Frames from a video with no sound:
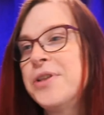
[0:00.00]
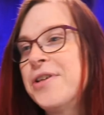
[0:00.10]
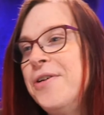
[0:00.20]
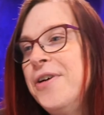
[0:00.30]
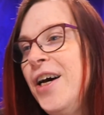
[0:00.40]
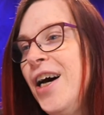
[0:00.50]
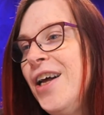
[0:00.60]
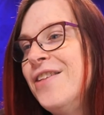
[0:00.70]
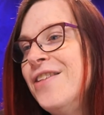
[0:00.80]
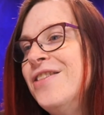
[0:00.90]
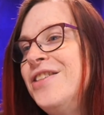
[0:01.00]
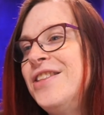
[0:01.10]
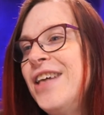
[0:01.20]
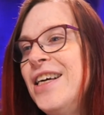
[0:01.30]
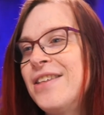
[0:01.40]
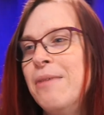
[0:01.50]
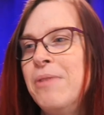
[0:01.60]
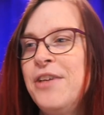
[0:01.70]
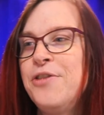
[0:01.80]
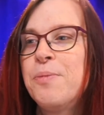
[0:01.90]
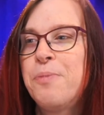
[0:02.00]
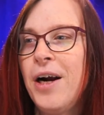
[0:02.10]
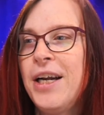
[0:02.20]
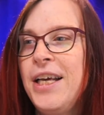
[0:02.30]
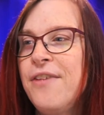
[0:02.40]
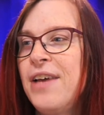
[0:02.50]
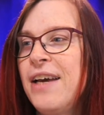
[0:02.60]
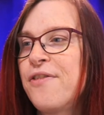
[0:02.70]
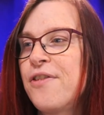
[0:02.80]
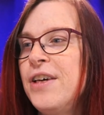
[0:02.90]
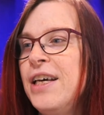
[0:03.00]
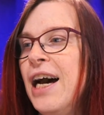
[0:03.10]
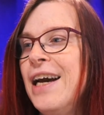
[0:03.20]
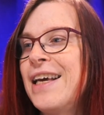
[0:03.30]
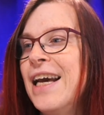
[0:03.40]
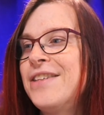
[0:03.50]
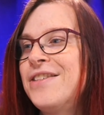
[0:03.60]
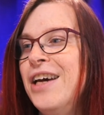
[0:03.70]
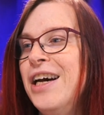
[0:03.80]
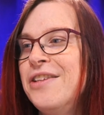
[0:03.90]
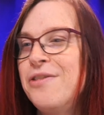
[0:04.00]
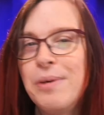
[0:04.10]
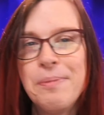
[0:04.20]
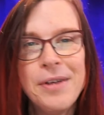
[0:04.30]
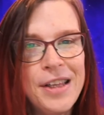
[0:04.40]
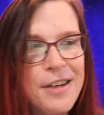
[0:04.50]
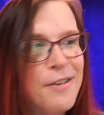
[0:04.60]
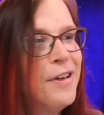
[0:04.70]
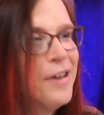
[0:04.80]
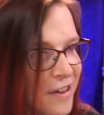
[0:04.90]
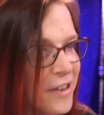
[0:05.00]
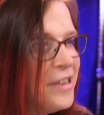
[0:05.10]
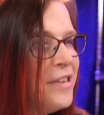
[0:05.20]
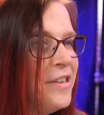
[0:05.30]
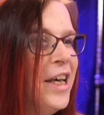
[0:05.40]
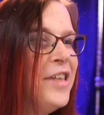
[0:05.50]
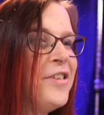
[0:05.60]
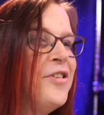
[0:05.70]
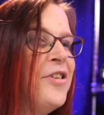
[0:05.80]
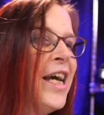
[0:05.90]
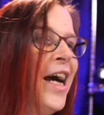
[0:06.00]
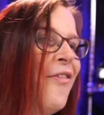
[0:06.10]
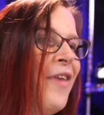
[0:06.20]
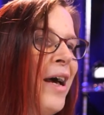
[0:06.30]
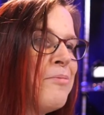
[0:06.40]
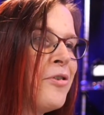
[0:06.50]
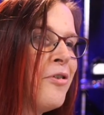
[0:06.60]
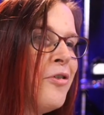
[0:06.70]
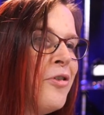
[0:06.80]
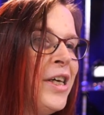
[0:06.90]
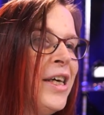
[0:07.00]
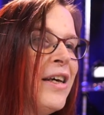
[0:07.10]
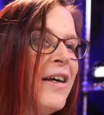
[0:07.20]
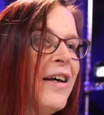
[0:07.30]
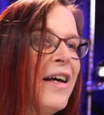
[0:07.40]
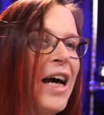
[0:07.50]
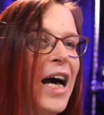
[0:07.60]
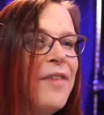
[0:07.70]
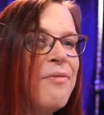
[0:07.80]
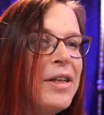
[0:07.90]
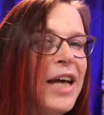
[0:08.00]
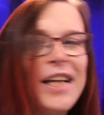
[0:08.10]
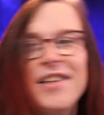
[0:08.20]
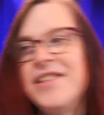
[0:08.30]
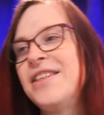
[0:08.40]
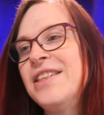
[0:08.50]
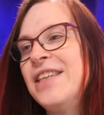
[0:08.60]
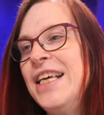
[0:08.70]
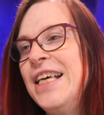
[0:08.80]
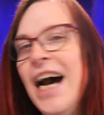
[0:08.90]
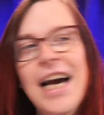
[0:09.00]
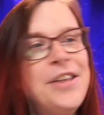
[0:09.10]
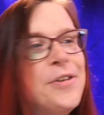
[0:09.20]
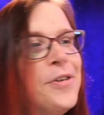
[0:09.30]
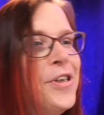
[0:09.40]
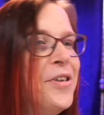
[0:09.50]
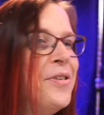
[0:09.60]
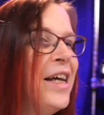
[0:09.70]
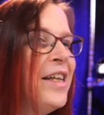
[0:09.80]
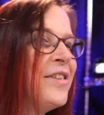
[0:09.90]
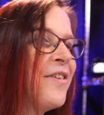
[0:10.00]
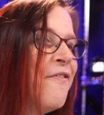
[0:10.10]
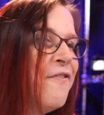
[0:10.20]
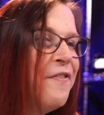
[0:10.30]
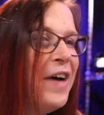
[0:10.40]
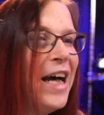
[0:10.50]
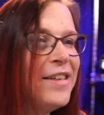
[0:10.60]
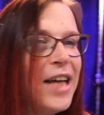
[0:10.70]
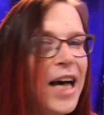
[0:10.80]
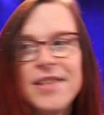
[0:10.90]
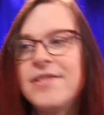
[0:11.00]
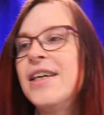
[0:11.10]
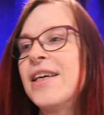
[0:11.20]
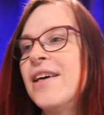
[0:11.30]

going on? She says, I'm late to the party. Thankfully, I catch the replay later. Yes, you can, absolutely. And my dad is saying hi to you. That is fantastic.